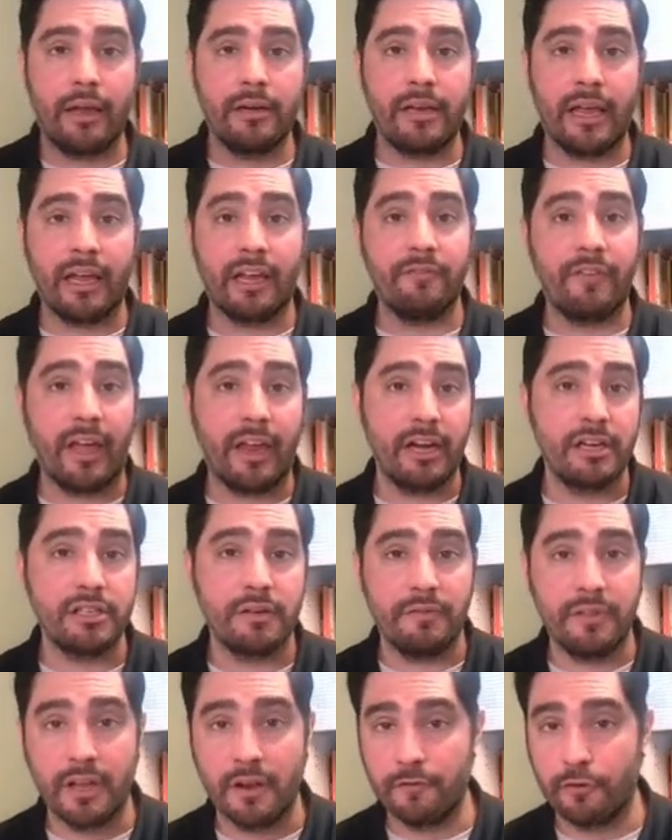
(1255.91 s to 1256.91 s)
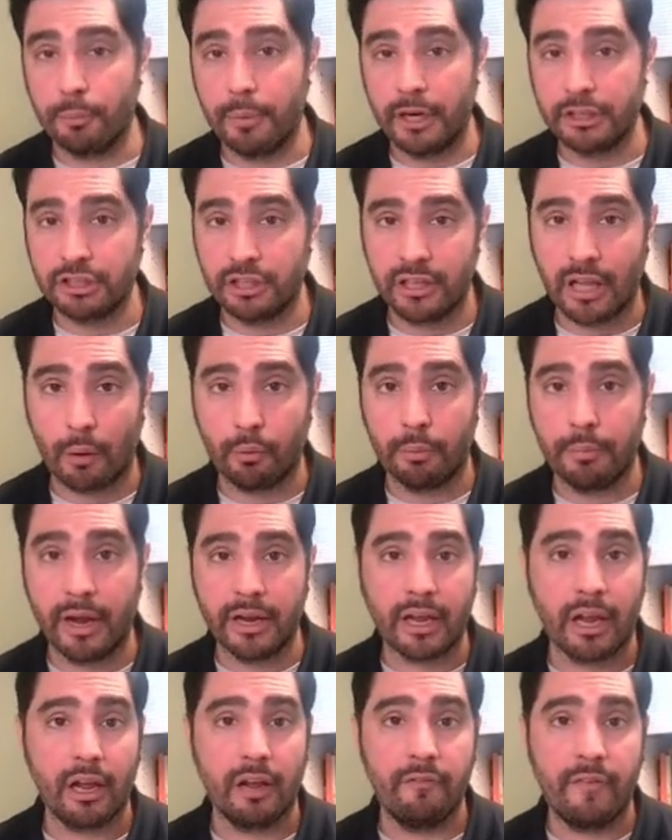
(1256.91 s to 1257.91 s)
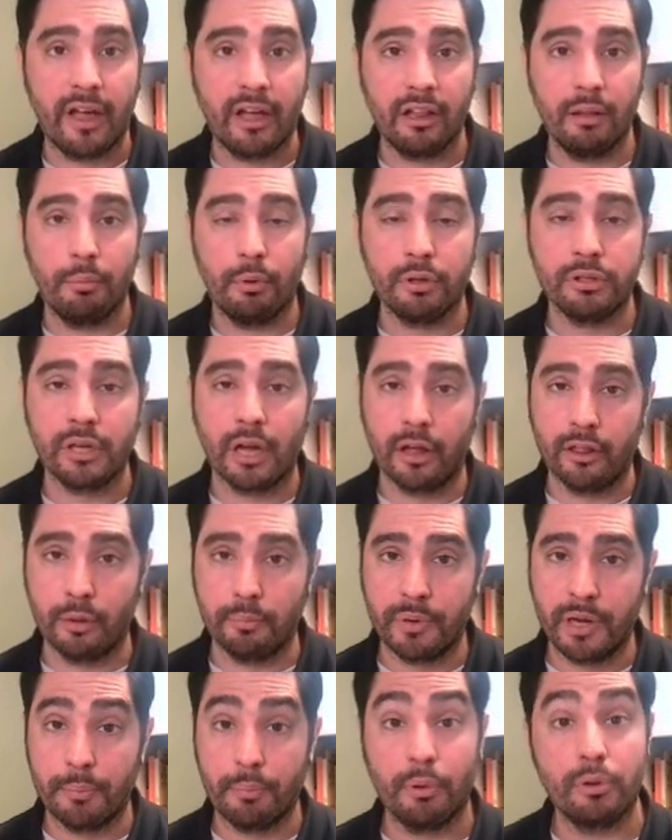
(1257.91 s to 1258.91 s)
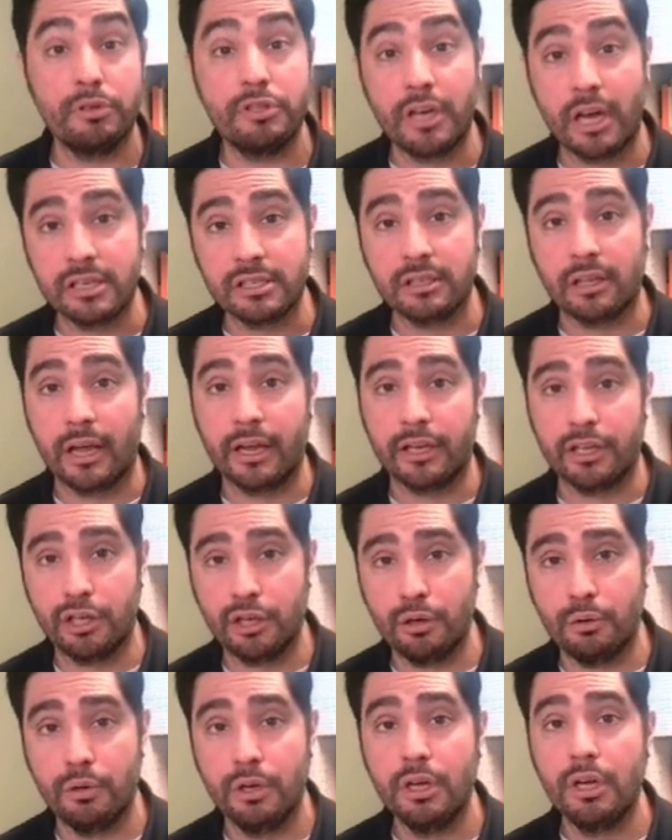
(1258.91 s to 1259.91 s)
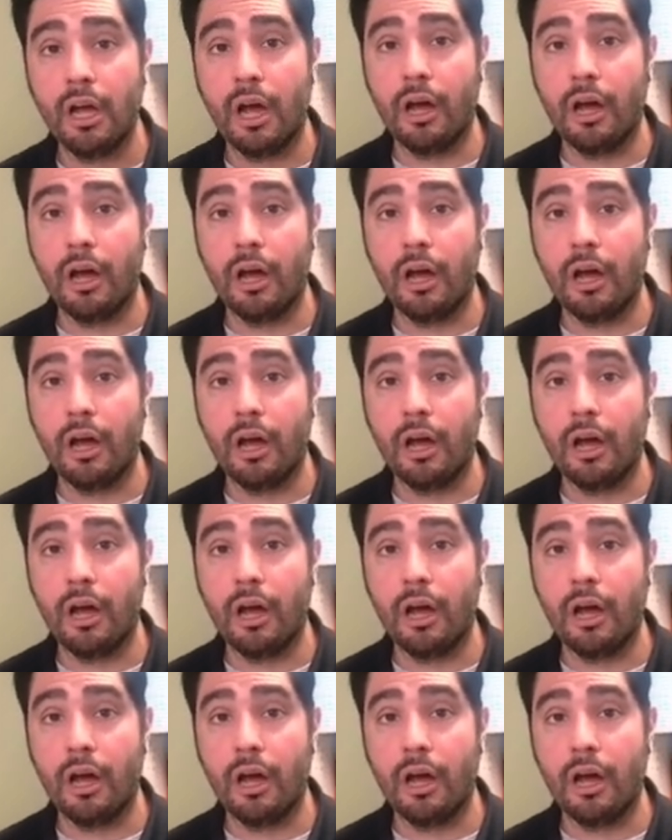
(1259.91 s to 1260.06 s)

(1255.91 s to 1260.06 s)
take advantage of the information that we're making available to other people just like you